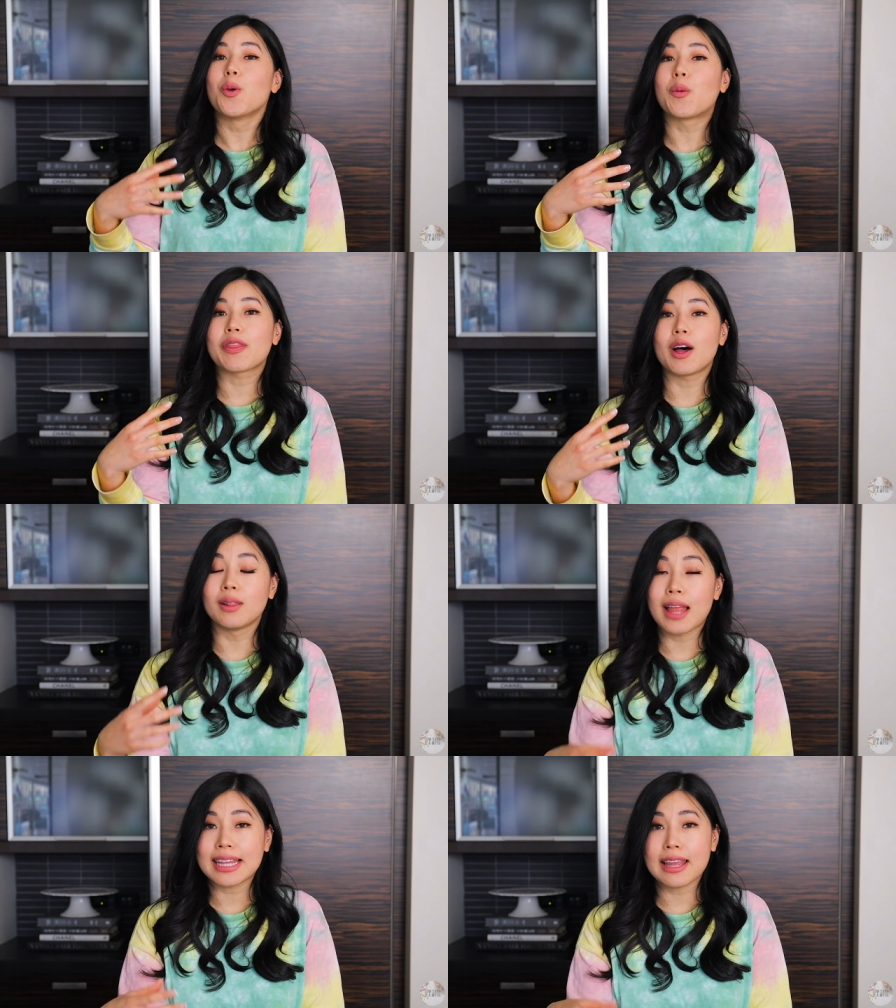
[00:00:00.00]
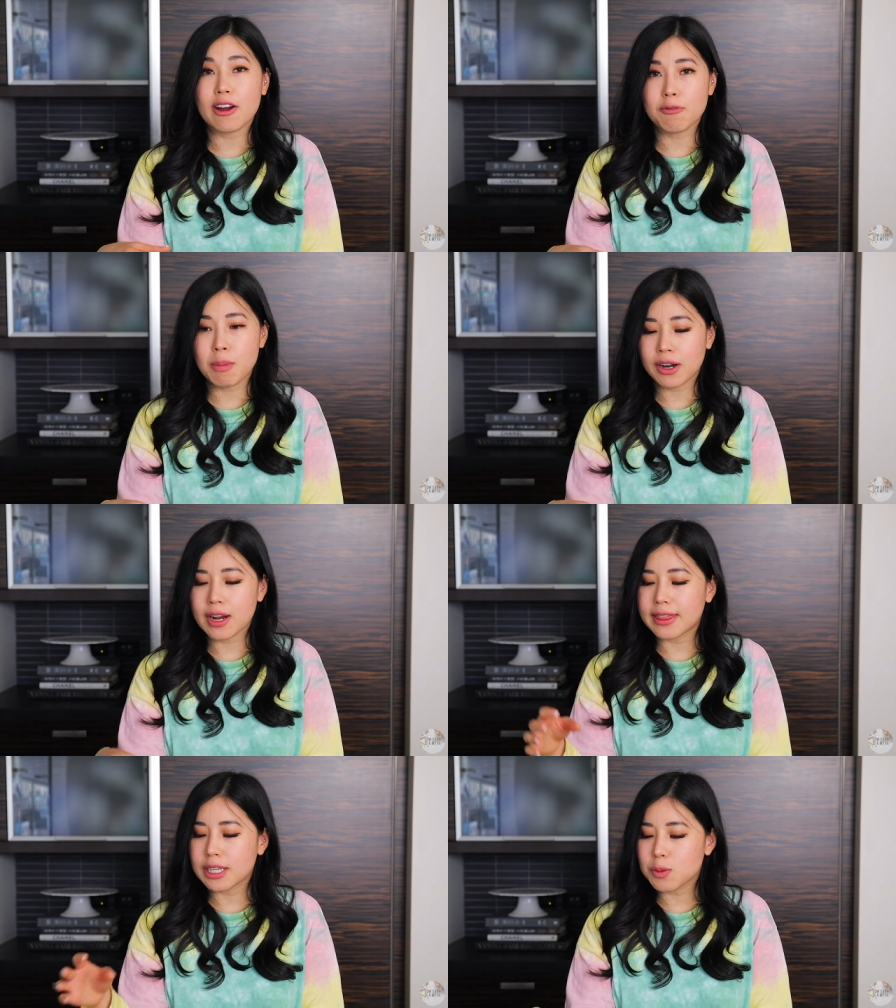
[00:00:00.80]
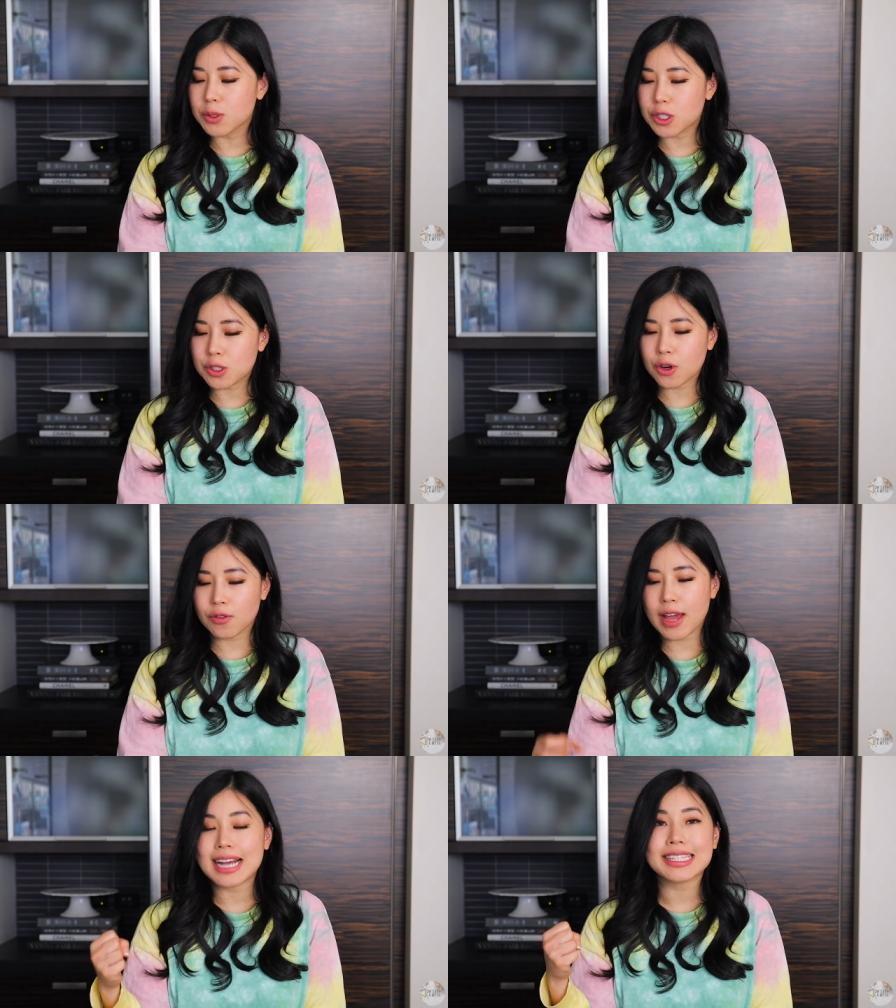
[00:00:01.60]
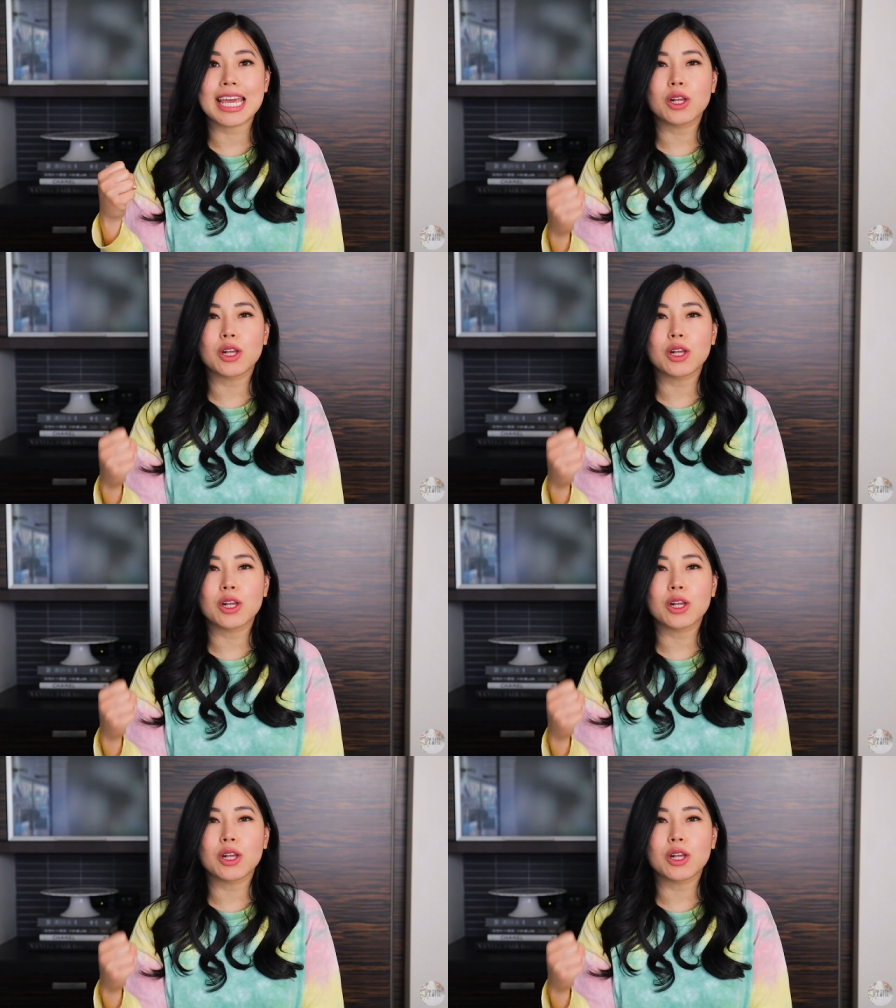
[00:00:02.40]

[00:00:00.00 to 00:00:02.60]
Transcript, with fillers: with a light layer of butter, and this will serve as a